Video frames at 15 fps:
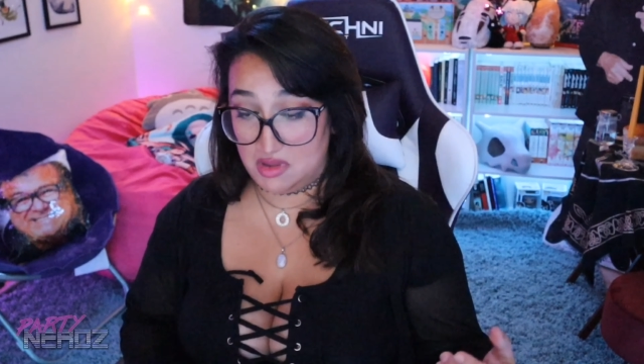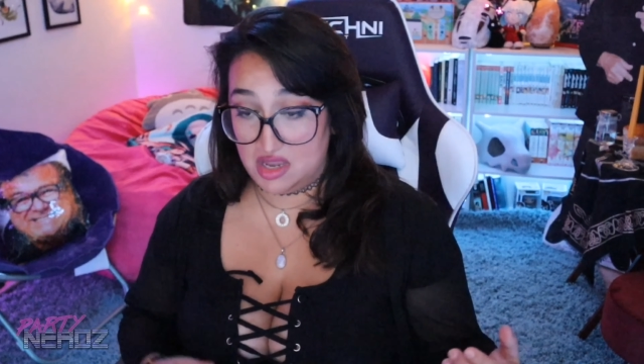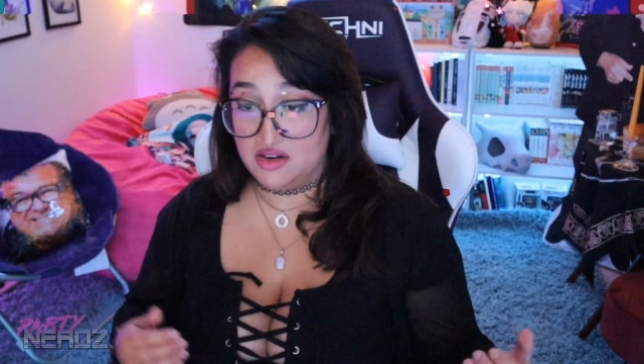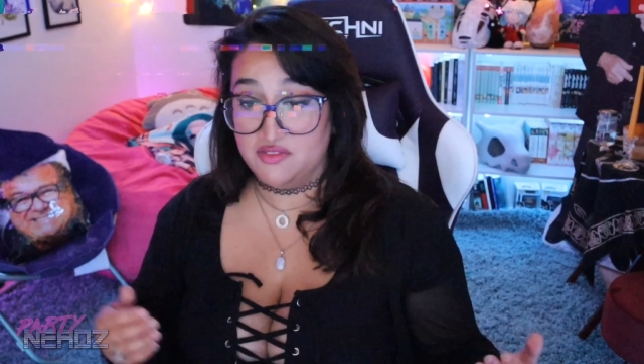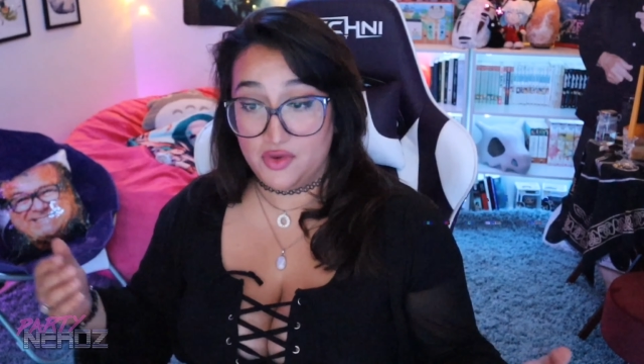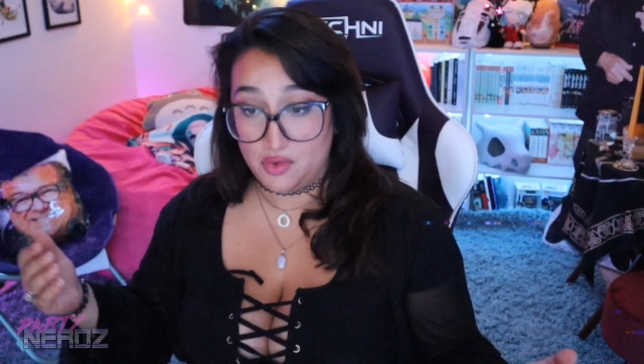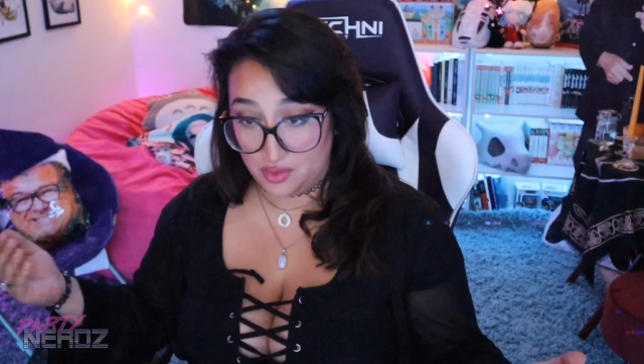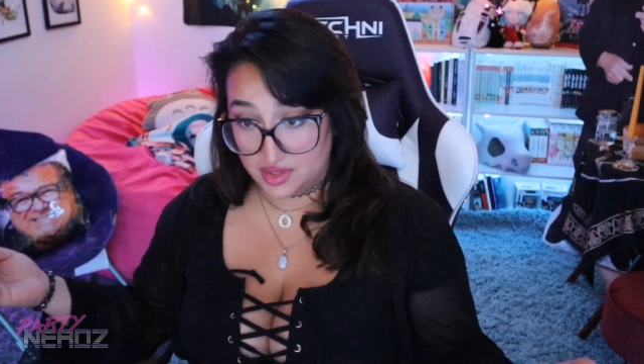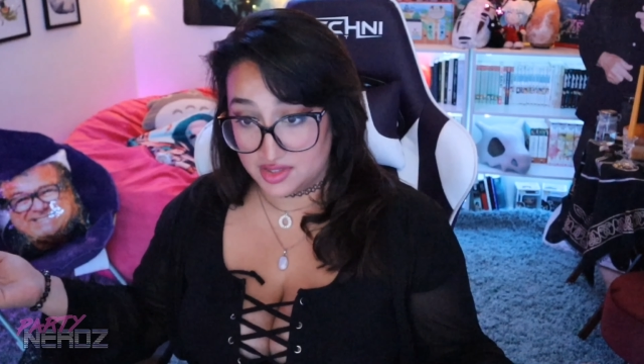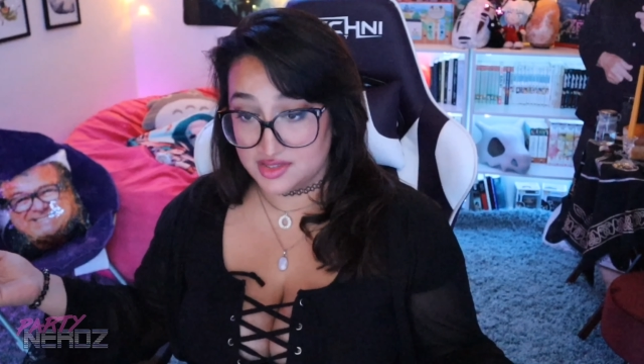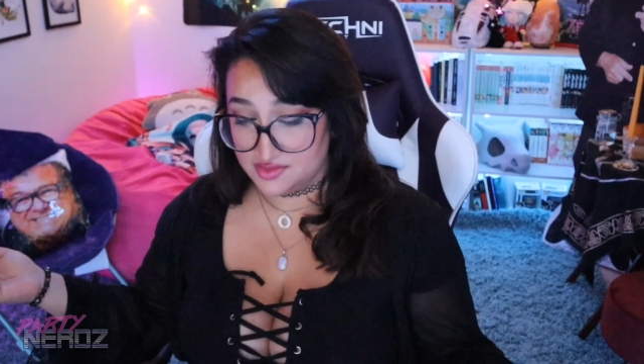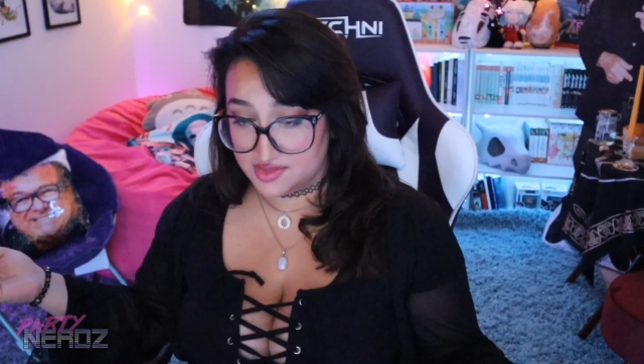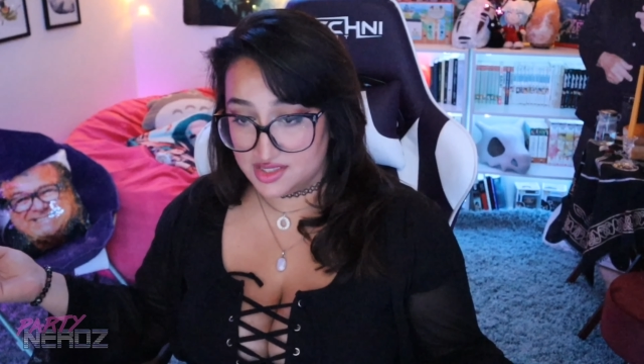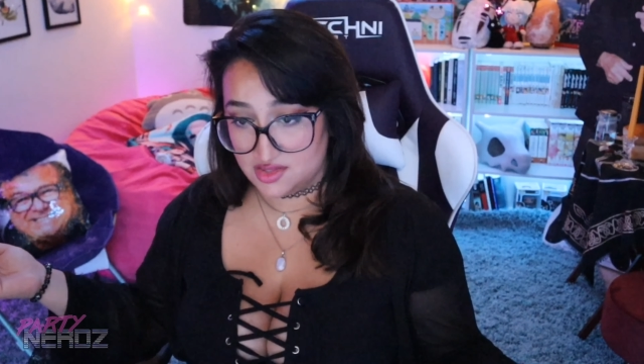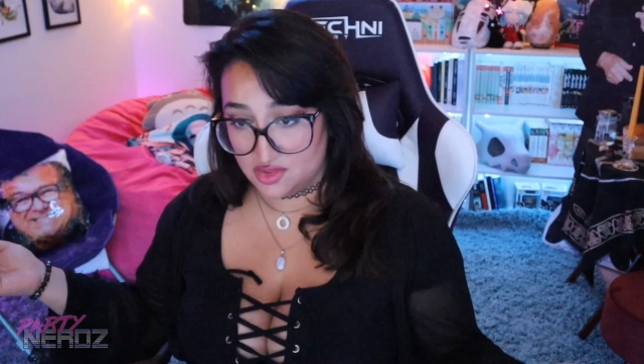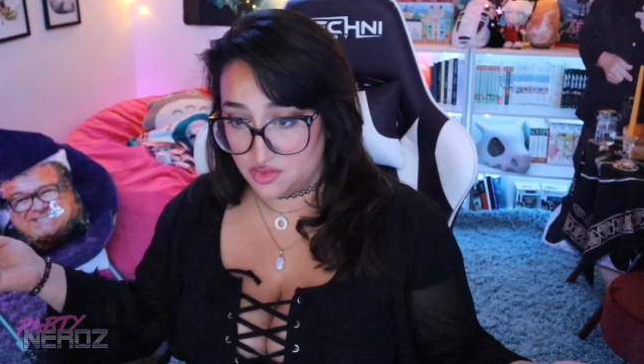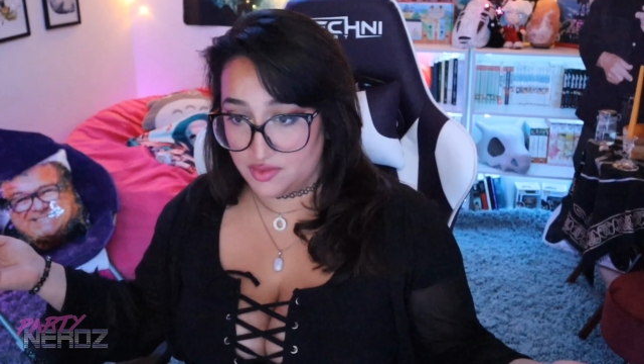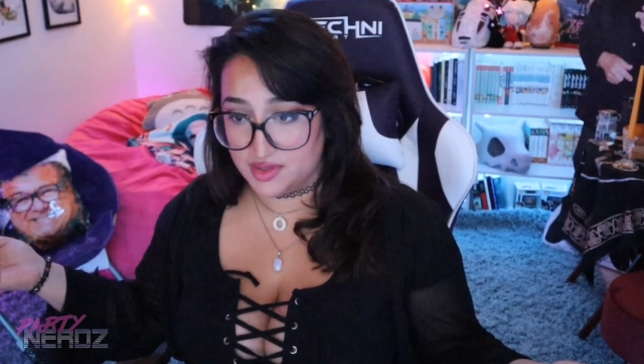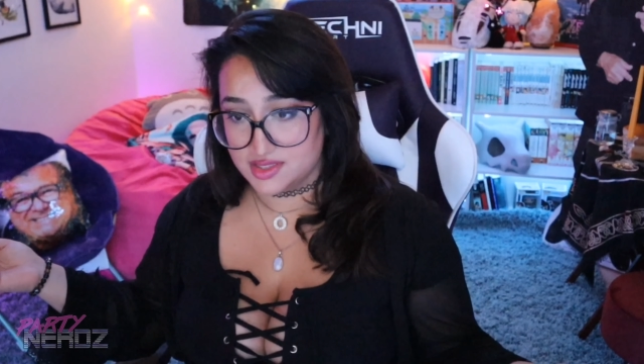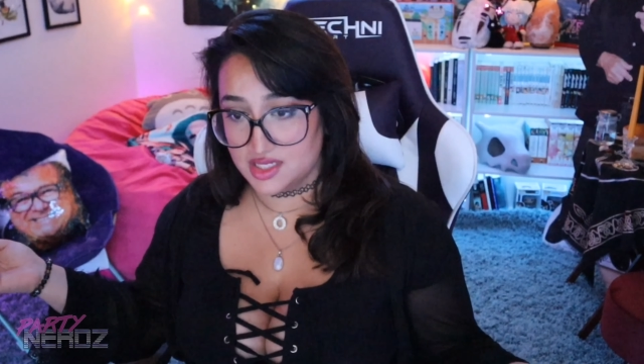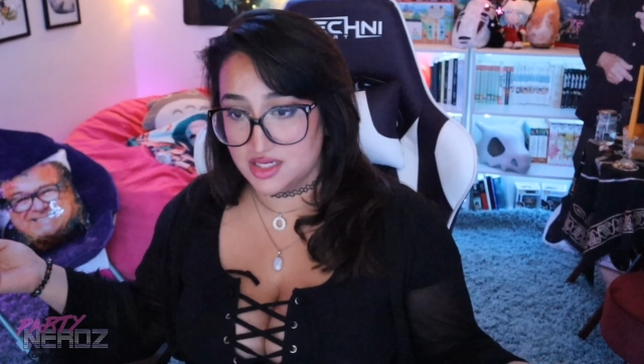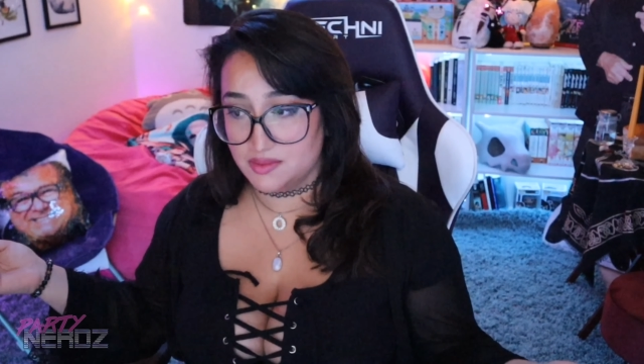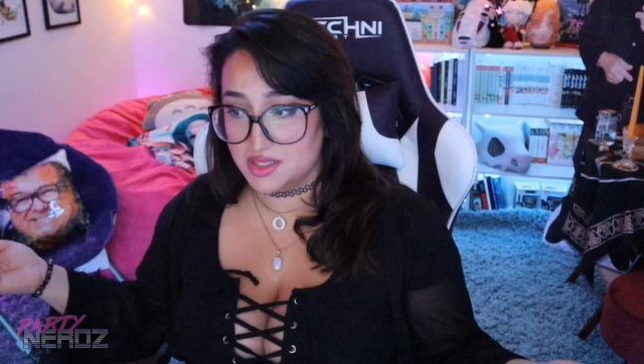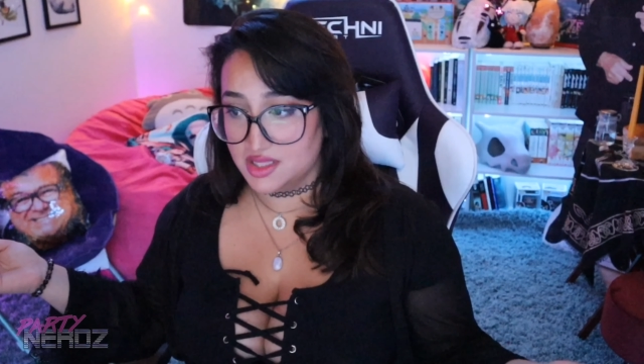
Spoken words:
main focus of Season 3 is going